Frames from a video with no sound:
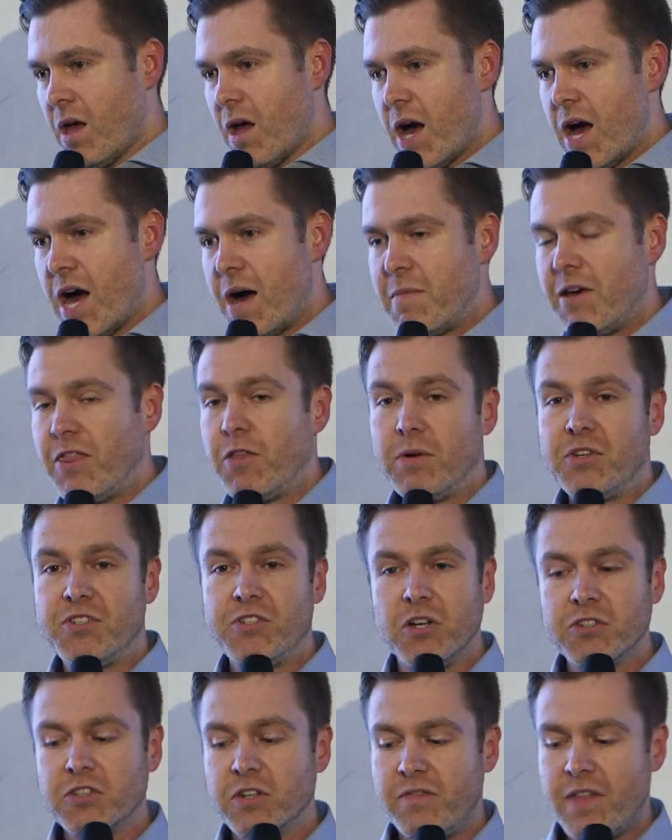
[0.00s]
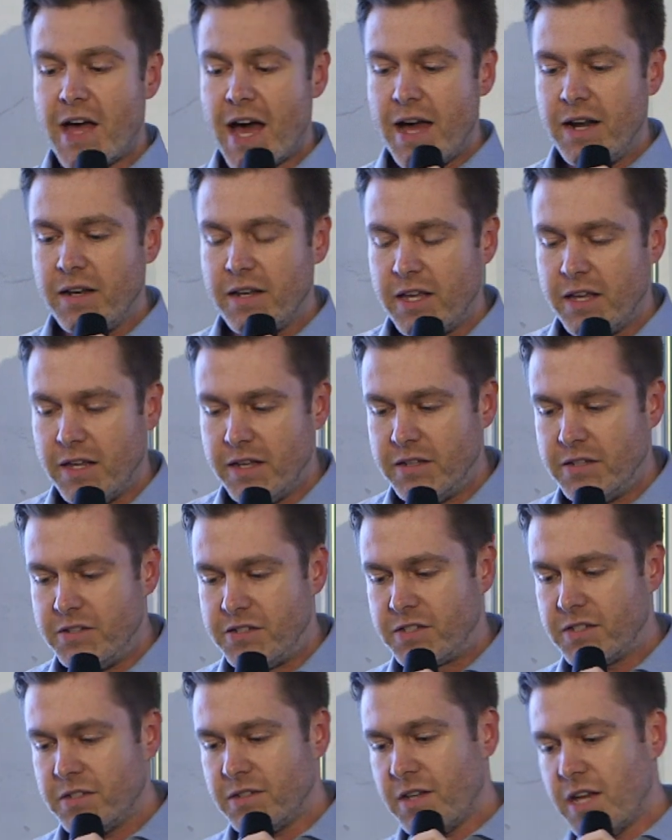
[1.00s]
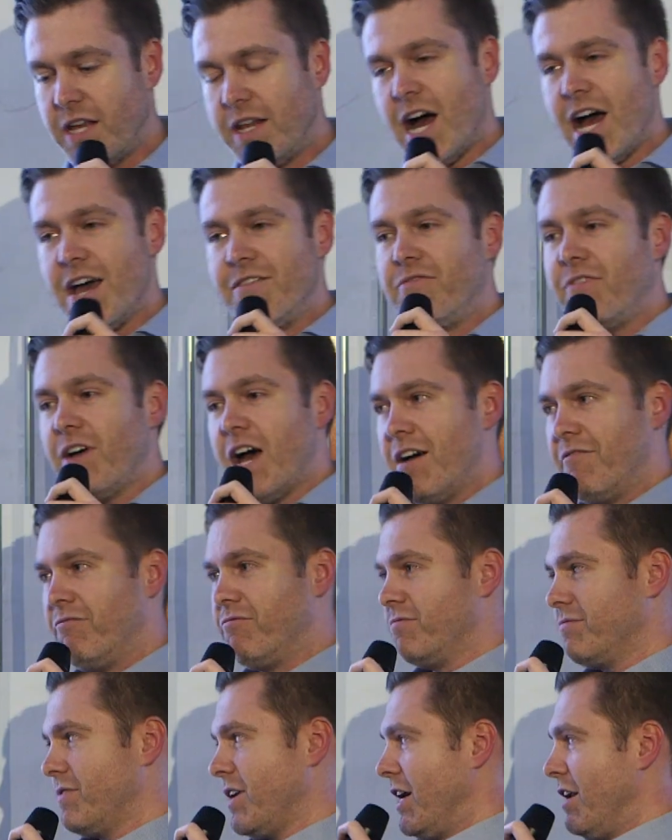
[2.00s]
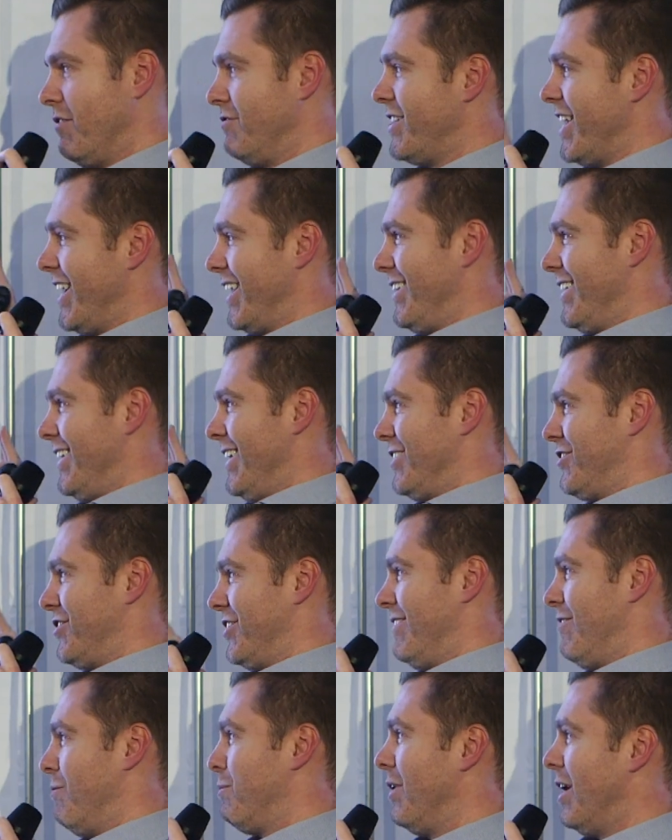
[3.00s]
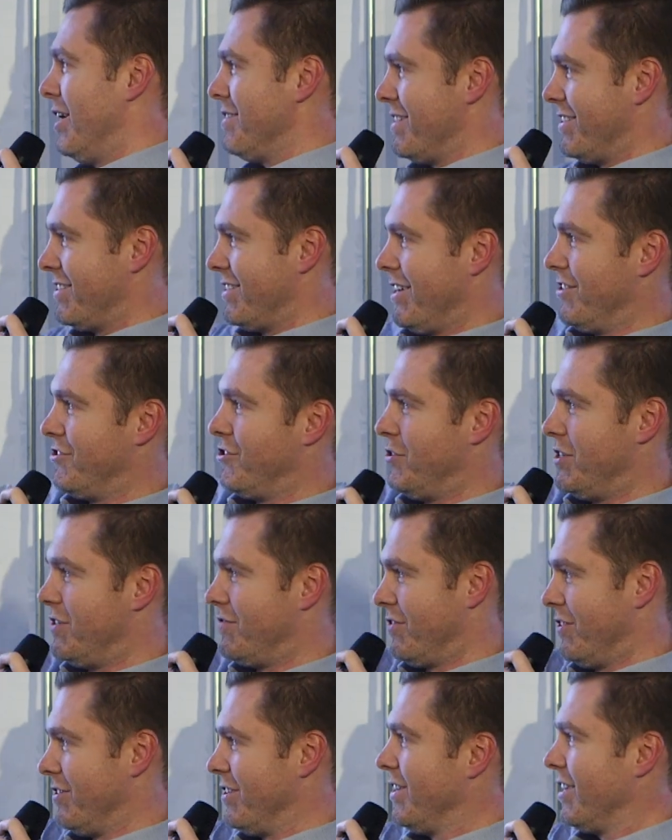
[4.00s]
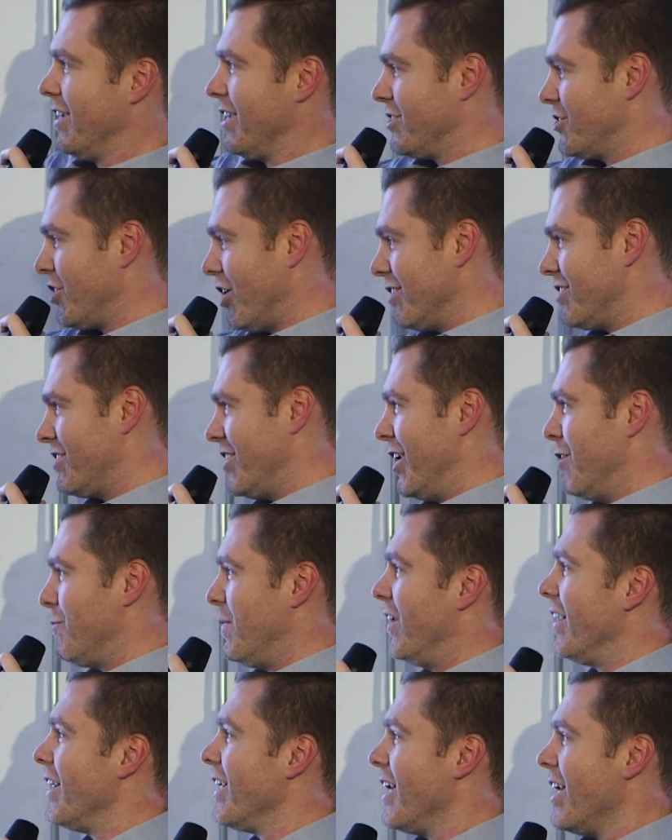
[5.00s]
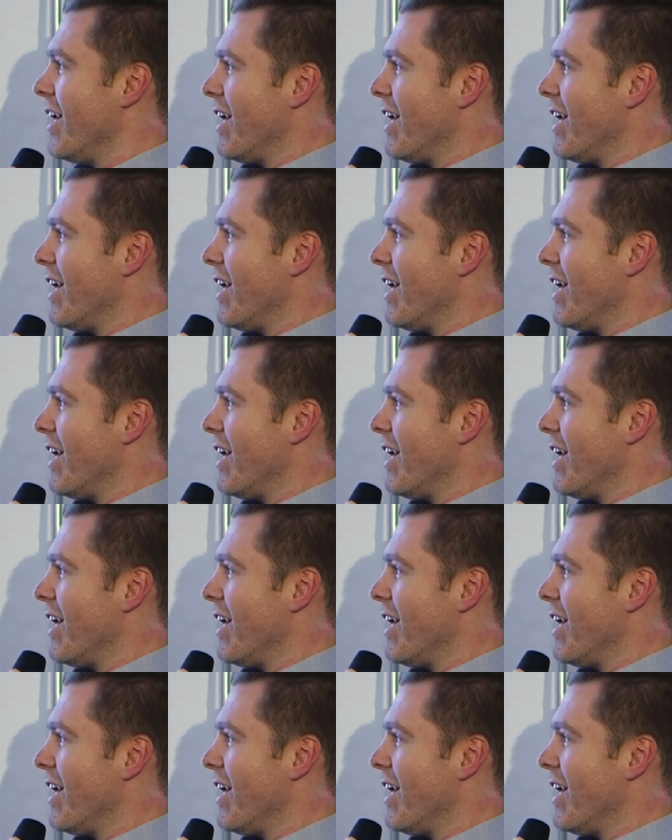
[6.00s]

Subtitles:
And the result of that is, and I've kind of taken the initiative to plot this on 2 different charts here, but